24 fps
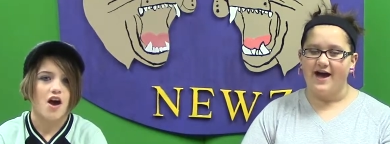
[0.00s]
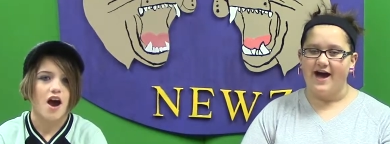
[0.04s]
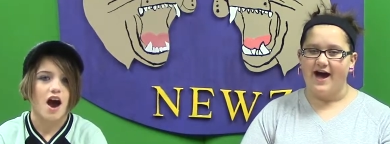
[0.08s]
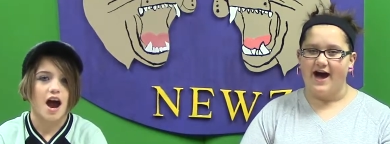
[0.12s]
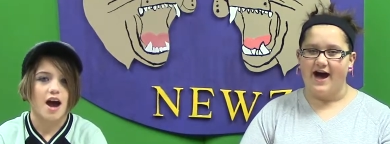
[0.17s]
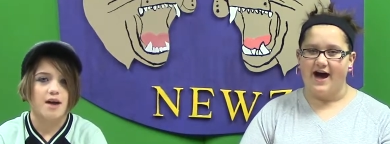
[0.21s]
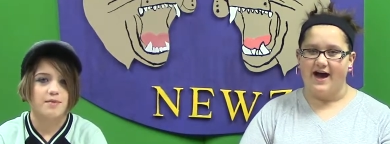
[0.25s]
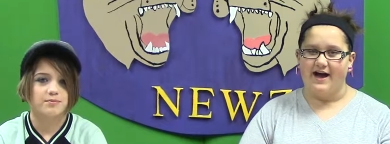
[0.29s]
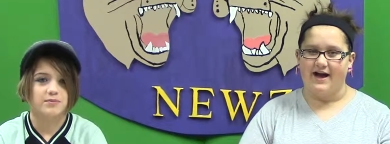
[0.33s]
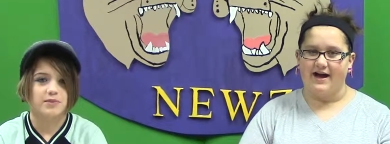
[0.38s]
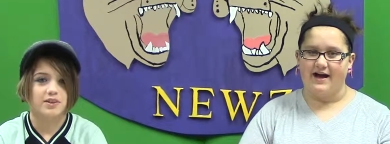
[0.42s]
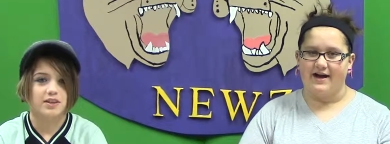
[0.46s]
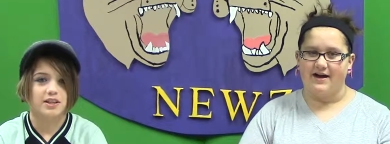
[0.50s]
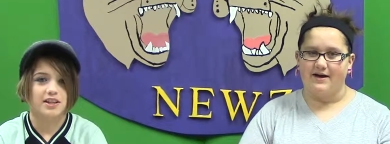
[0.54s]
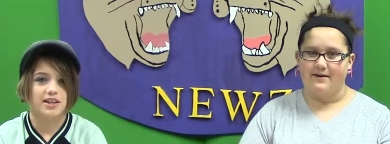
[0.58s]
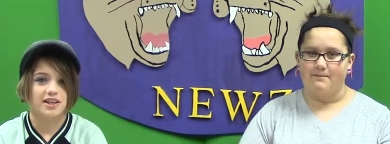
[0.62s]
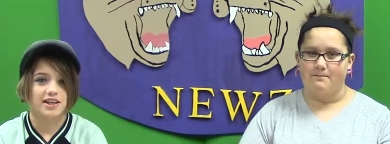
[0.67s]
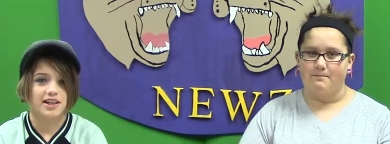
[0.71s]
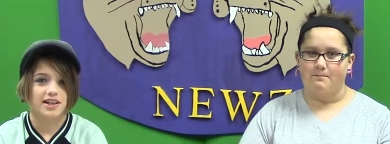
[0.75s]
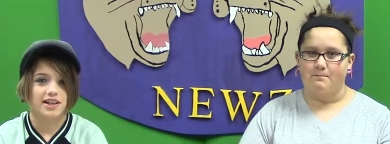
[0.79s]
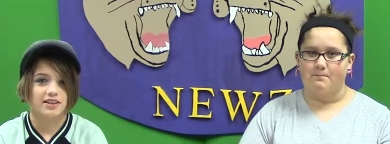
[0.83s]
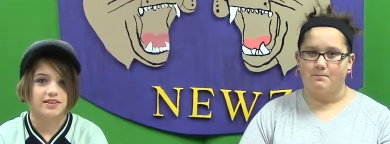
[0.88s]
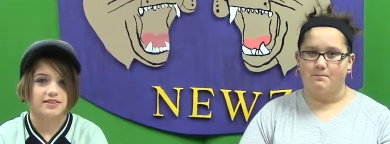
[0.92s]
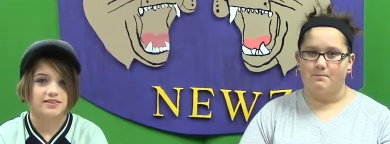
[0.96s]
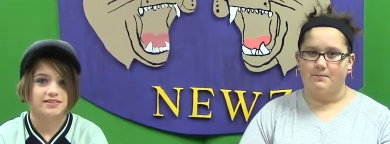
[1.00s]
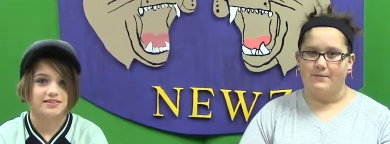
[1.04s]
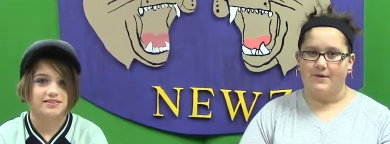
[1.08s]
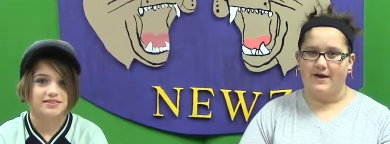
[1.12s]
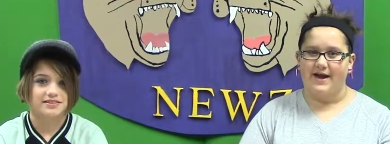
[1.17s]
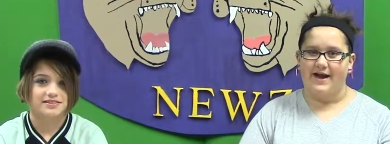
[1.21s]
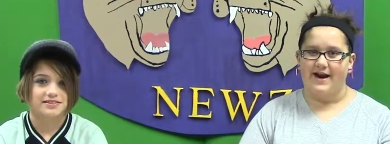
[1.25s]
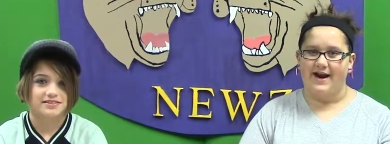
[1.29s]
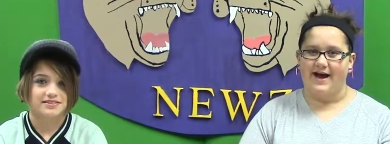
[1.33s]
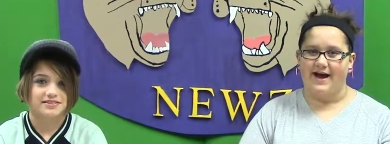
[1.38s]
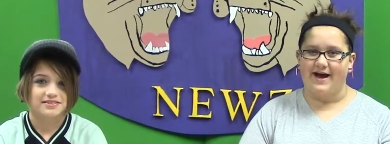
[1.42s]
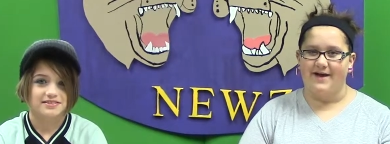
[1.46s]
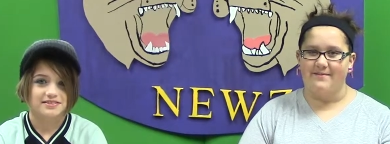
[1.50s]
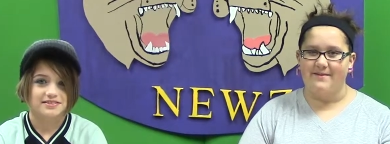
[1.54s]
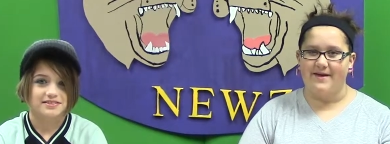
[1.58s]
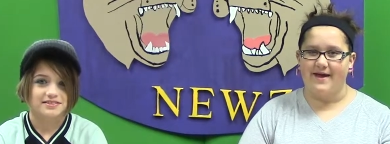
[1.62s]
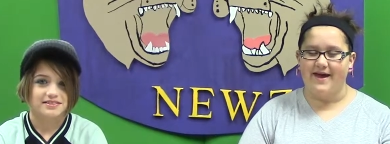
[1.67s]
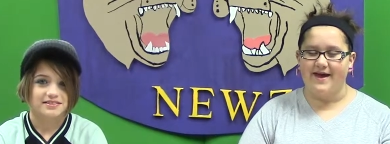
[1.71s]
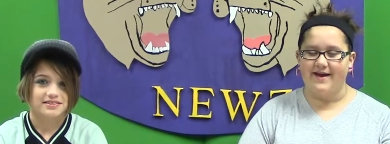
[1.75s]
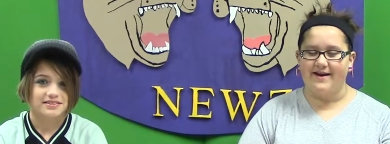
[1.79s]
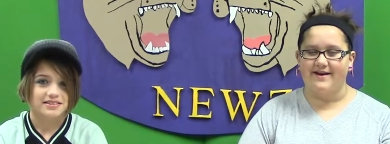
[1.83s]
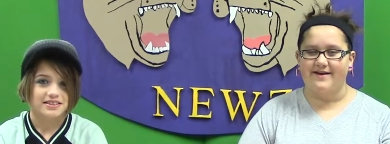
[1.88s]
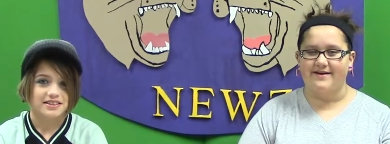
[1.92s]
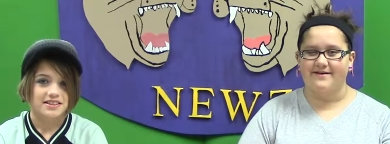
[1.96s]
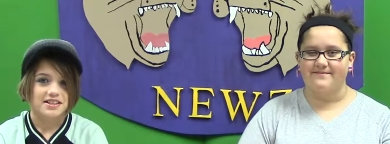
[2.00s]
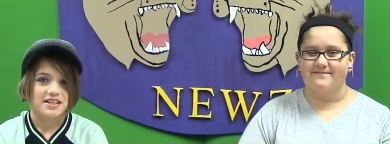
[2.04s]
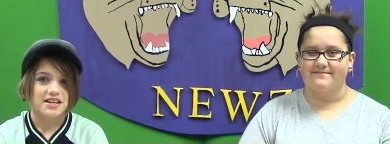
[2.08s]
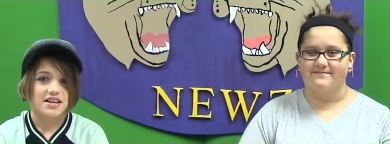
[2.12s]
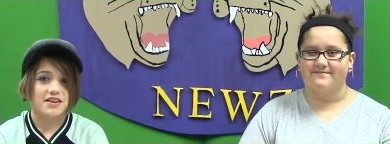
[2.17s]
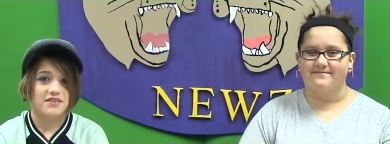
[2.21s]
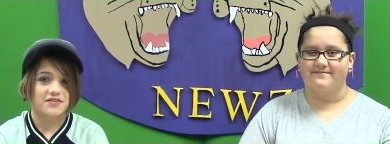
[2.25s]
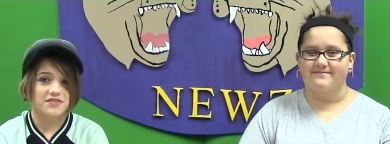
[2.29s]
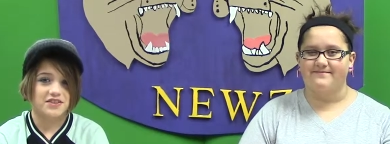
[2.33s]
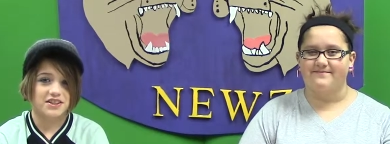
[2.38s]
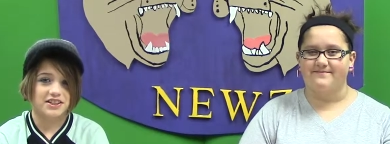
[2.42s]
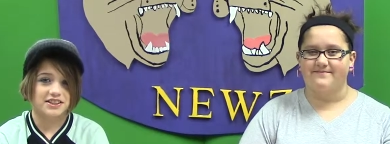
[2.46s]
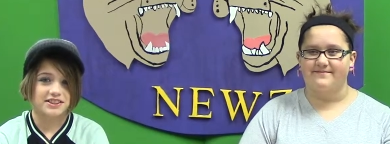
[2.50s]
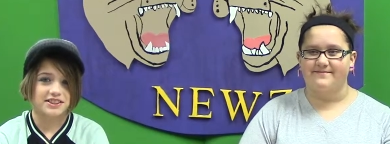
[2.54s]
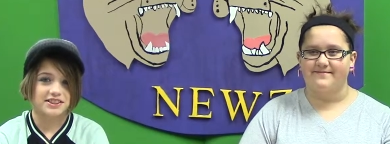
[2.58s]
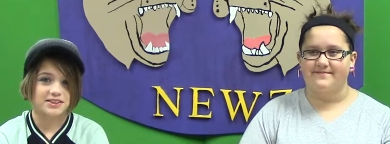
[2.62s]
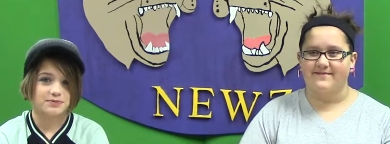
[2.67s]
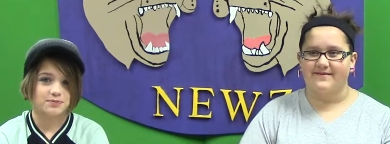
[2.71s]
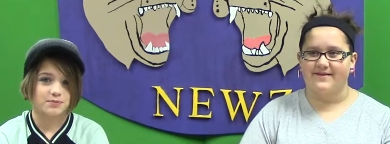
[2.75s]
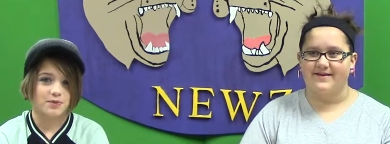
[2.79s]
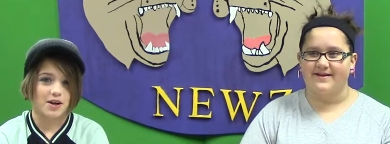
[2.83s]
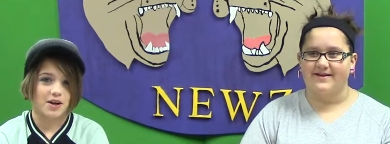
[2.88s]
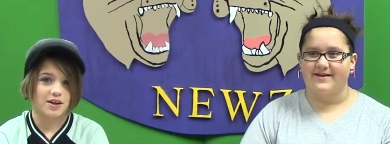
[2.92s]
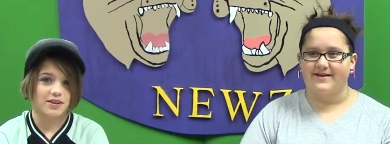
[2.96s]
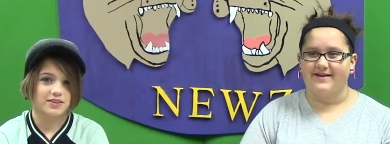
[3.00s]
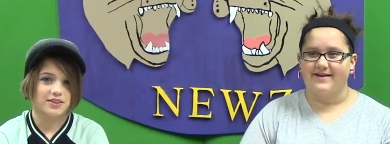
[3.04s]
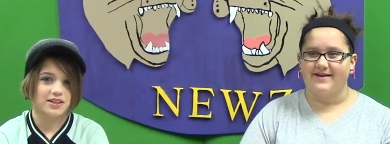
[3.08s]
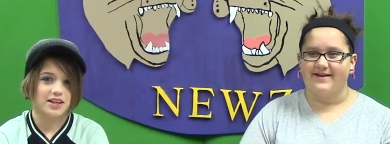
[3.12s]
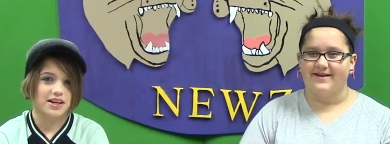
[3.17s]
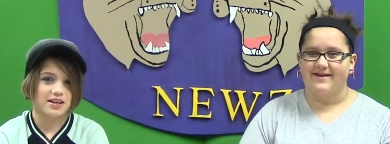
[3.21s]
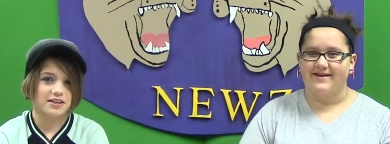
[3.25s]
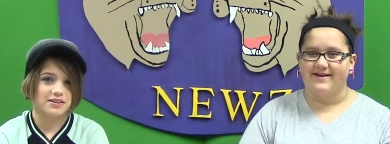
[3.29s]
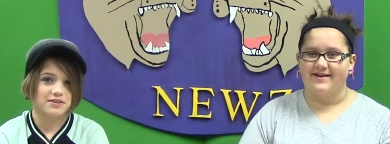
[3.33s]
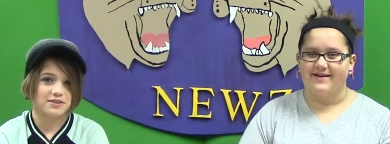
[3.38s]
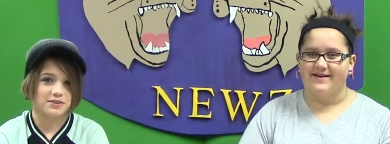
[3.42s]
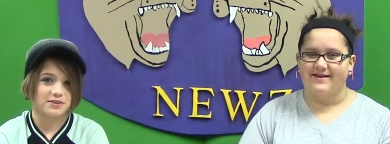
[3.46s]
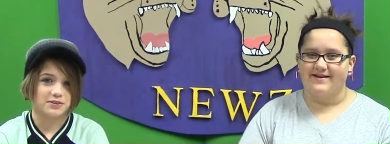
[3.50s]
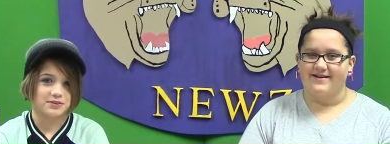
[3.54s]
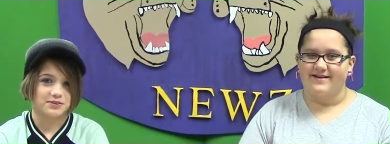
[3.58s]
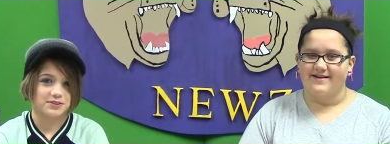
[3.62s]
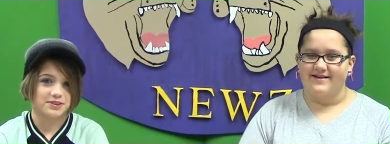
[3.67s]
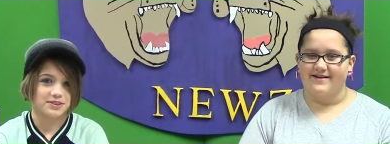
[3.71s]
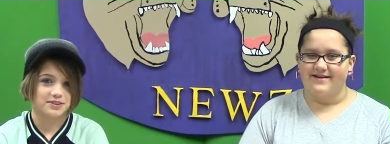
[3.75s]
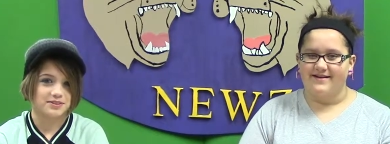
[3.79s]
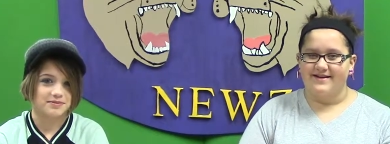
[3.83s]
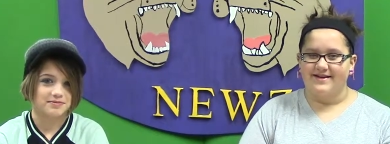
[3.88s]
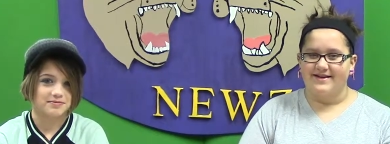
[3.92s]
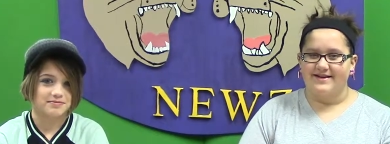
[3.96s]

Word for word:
Speaker 1: I'm uh, Lydia. And I'm Hannah. And this is Wildcat News.